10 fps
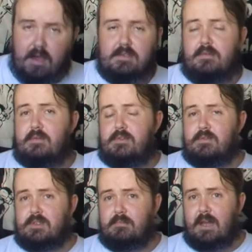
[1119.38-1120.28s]
was
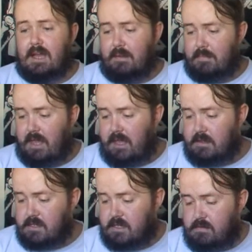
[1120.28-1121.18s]
awesome.
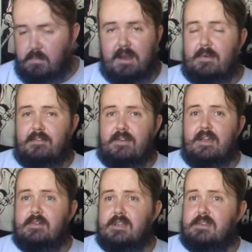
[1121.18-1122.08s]
They're one of my
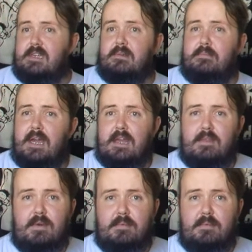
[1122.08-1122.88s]
favourite New Zealand bands,